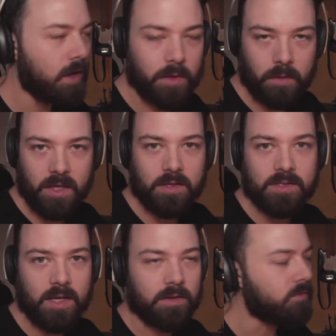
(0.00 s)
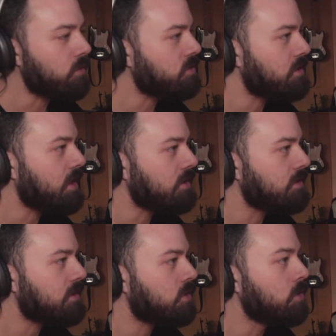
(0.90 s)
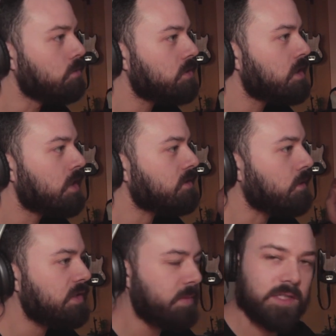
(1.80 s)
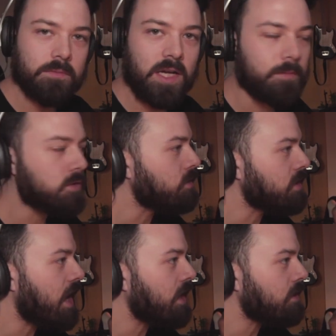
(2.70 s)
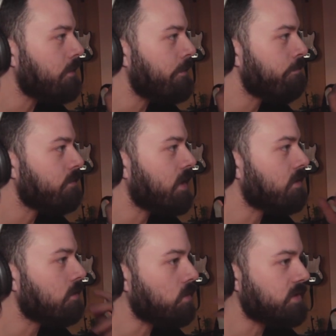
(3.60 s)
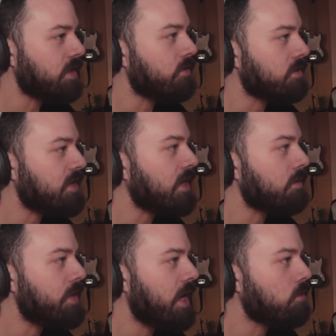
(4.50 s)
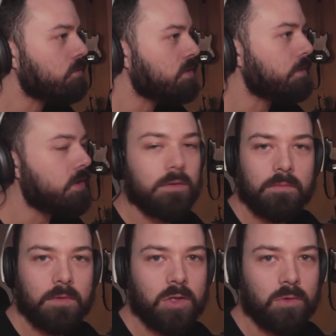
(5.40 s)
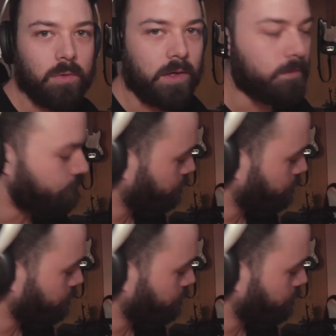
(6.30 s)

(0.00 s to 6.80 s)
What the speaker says: I'm going to make a second version that is tuned, so I'll spend some time doing that. And then we'll save a second piano, which will be the tuned one.